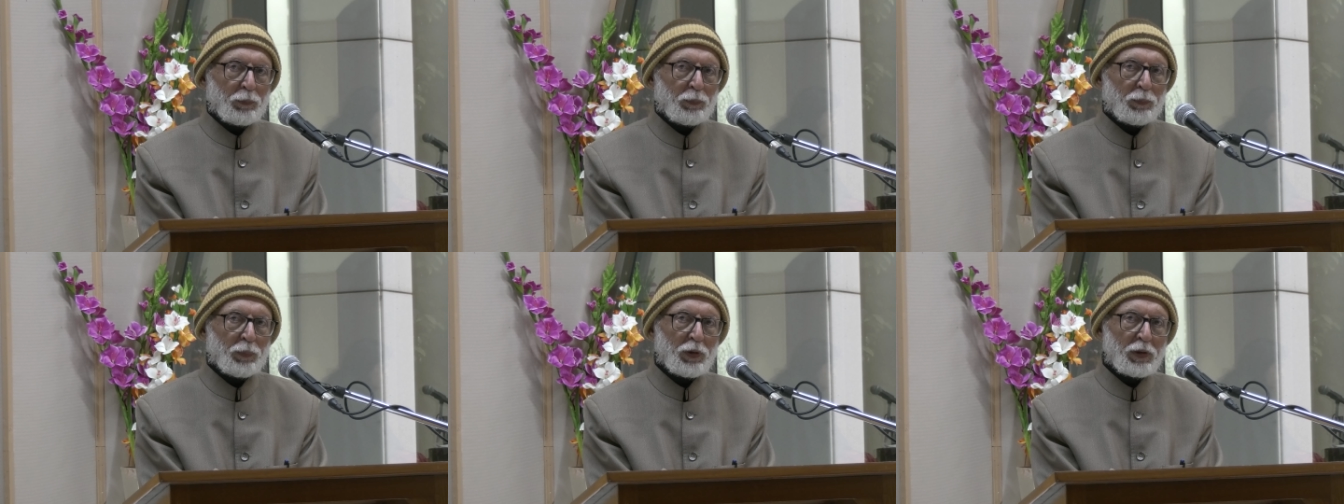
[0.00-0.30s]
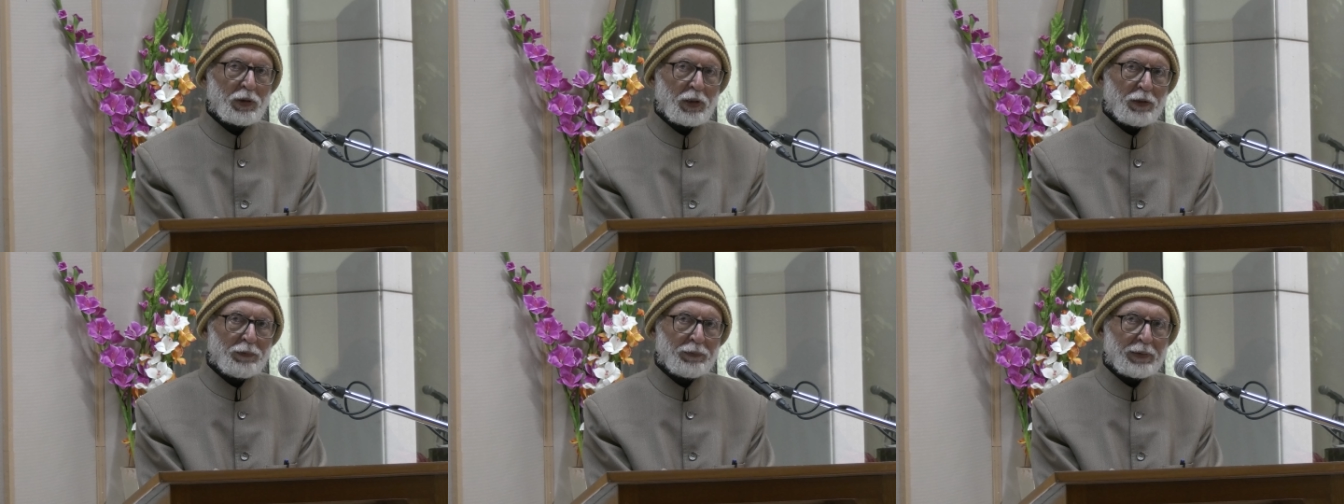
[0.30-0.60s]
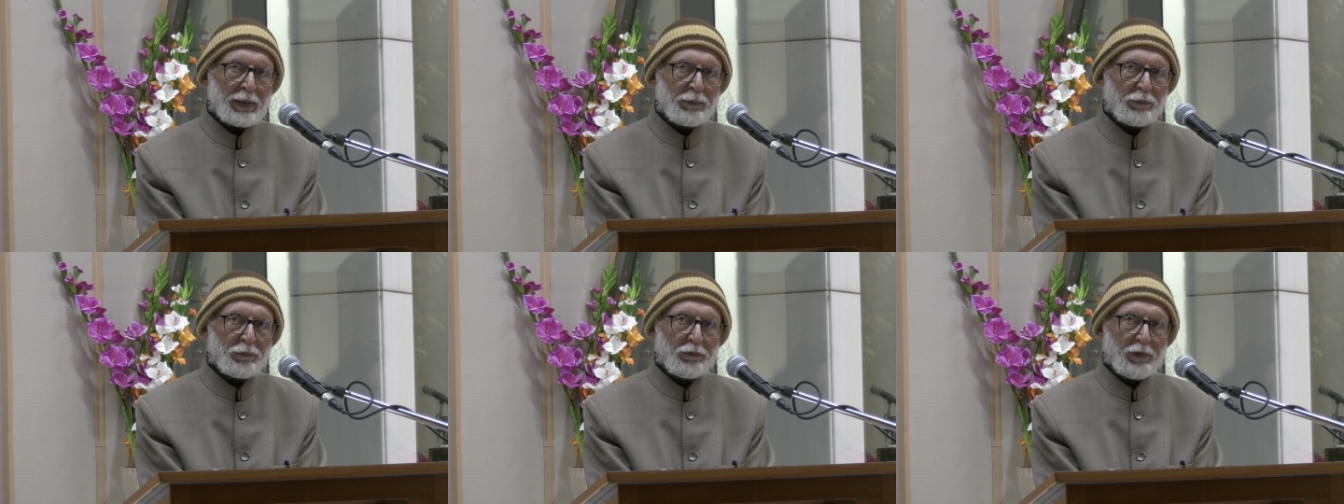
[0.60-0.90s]
both
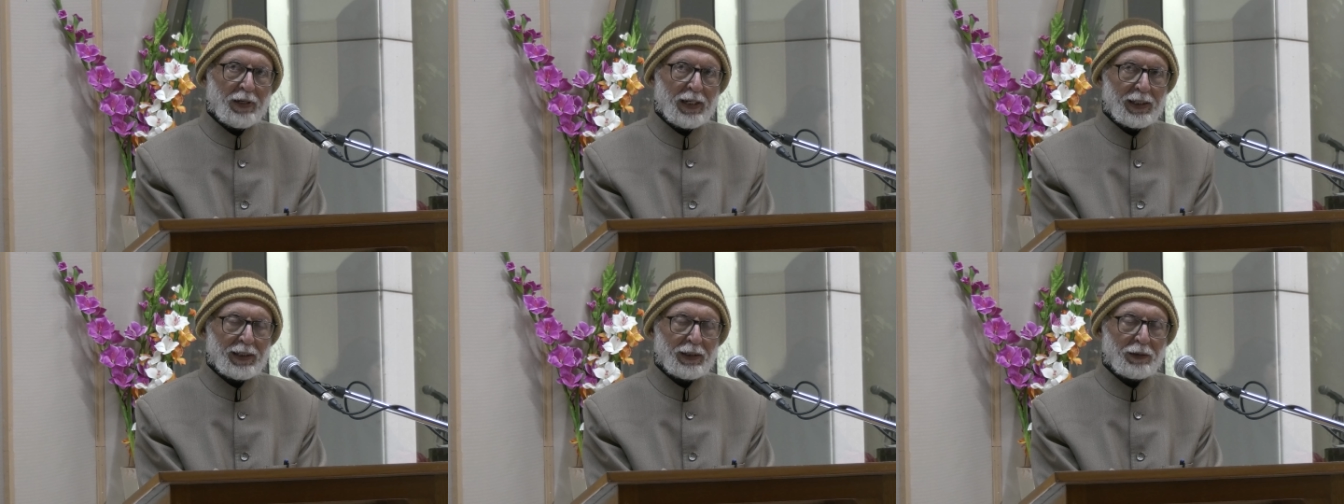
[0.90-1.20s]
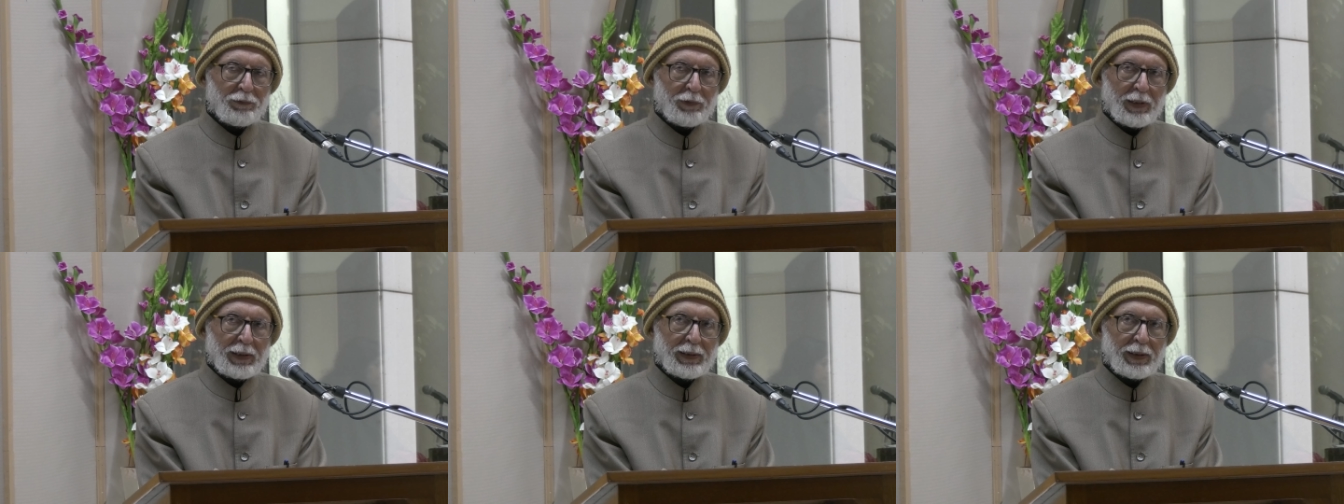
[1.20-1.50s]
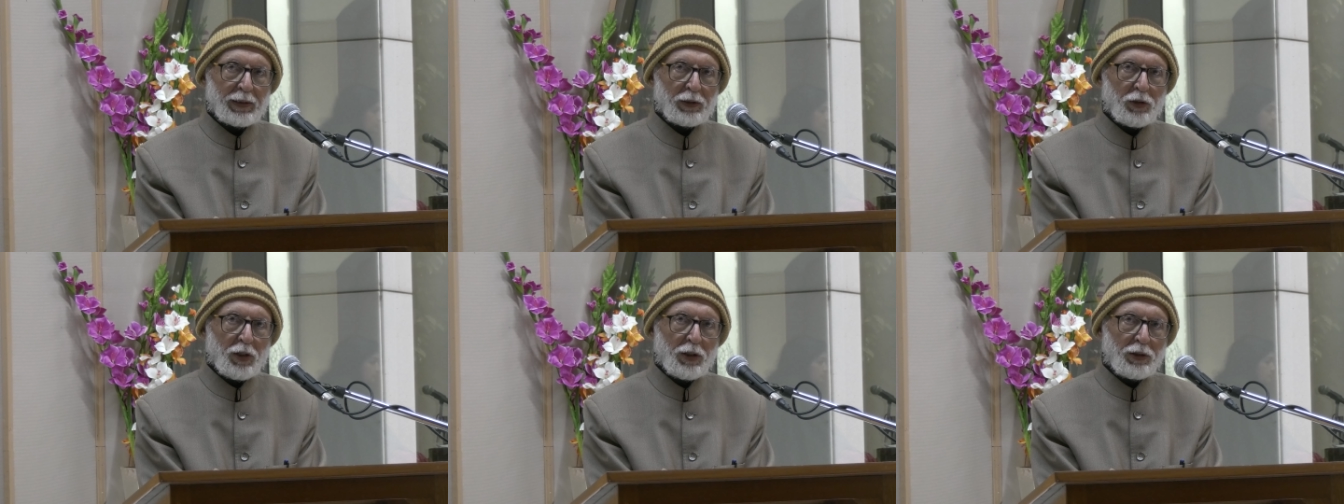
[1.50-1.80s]
of them felt when
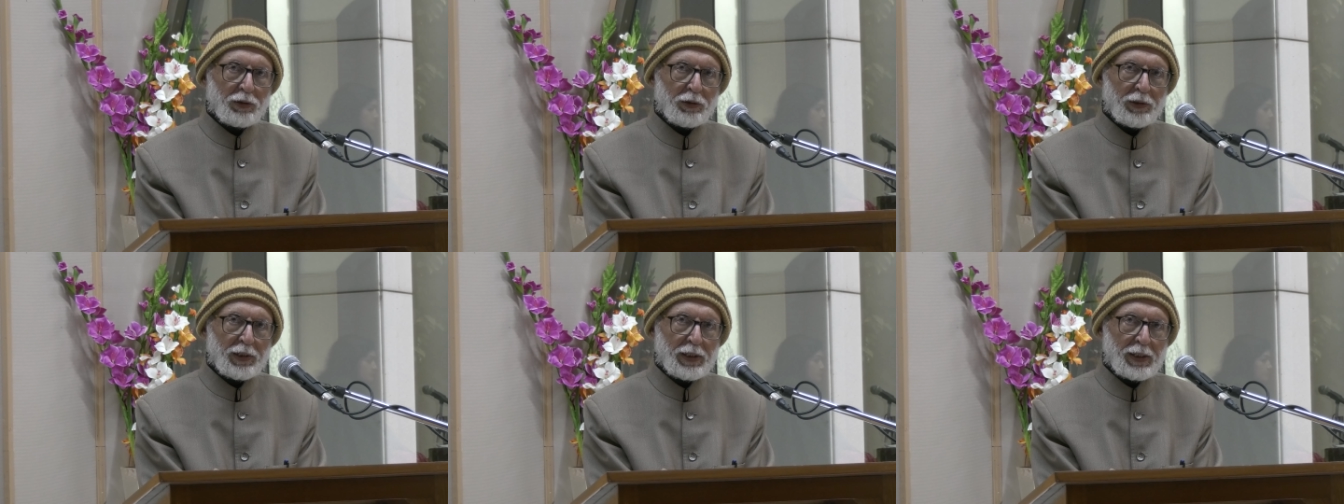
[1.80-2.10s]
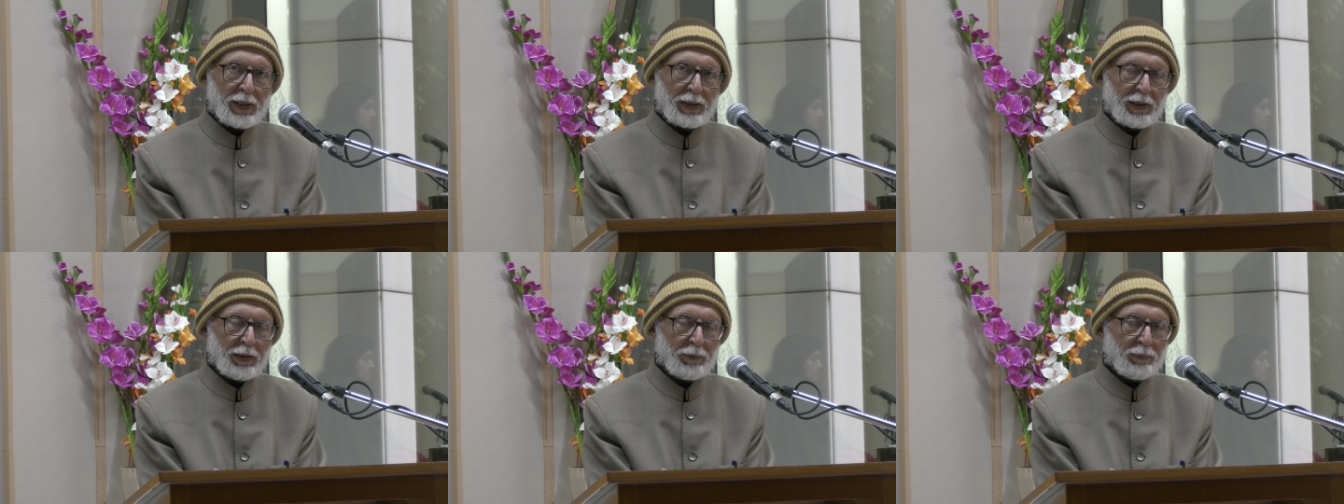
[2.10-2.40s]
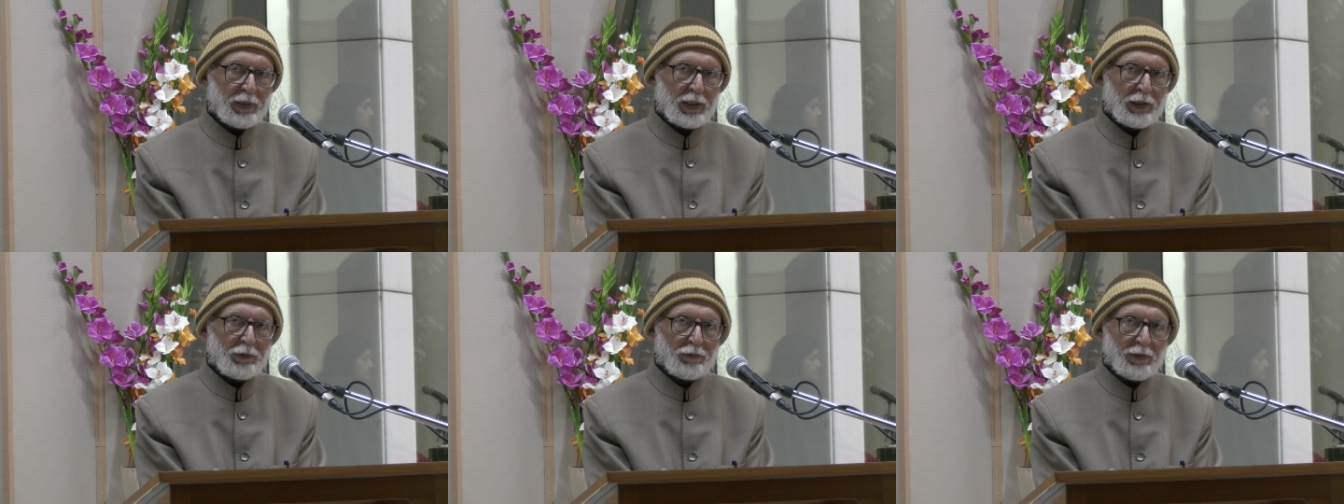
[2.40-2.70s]
they talked to each other
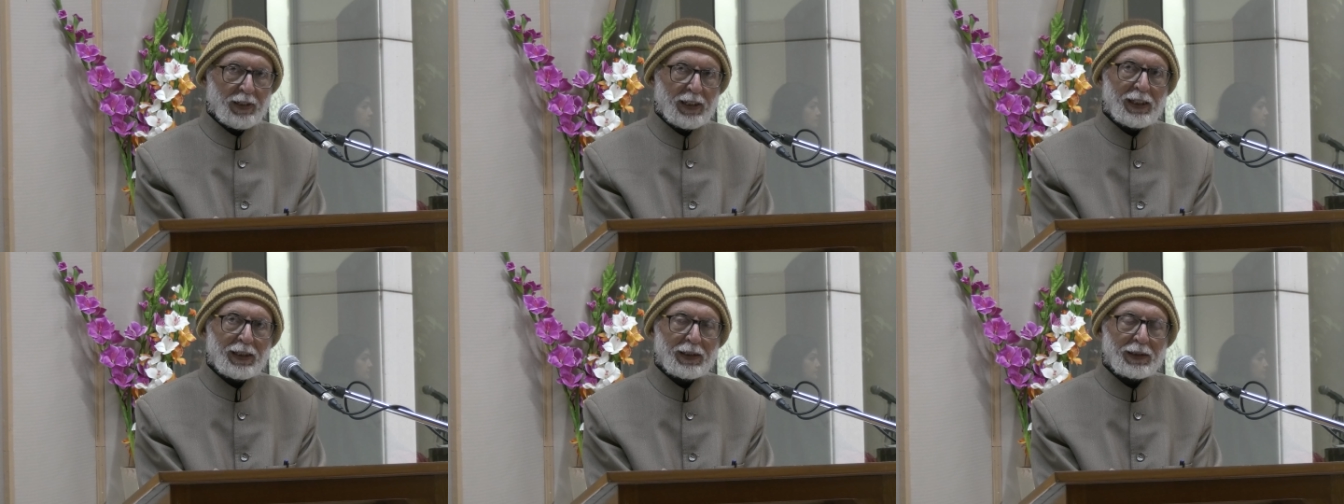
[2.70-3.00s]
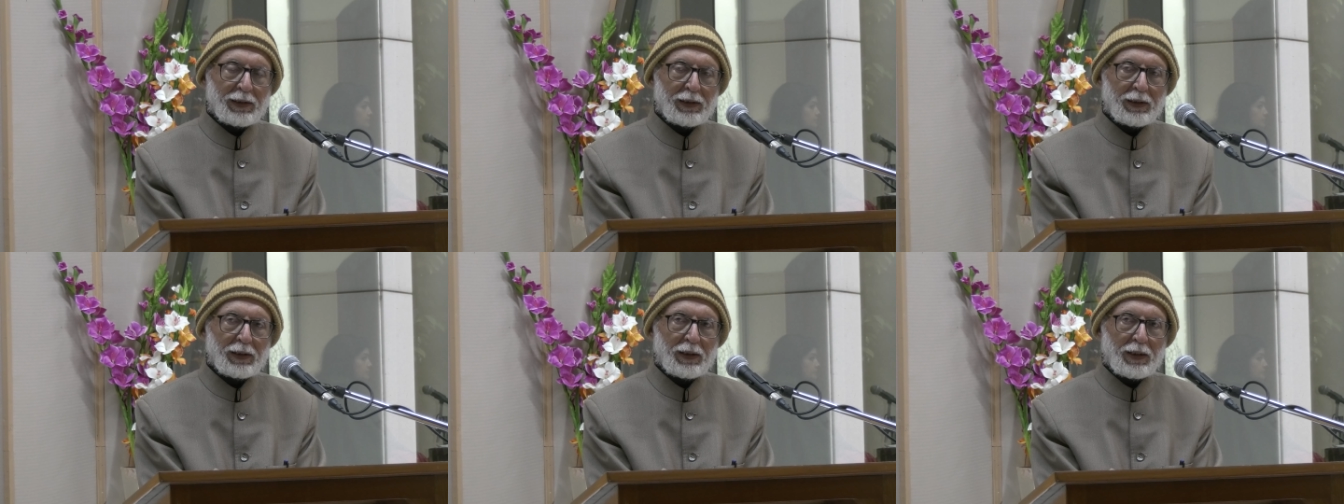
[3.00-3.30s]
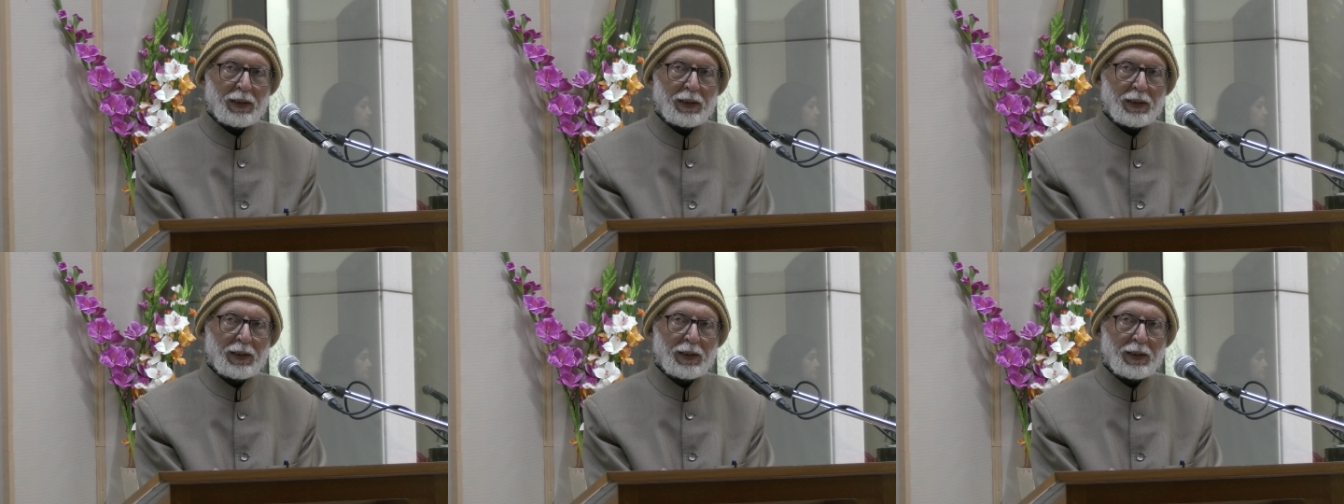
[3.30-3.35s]
briefly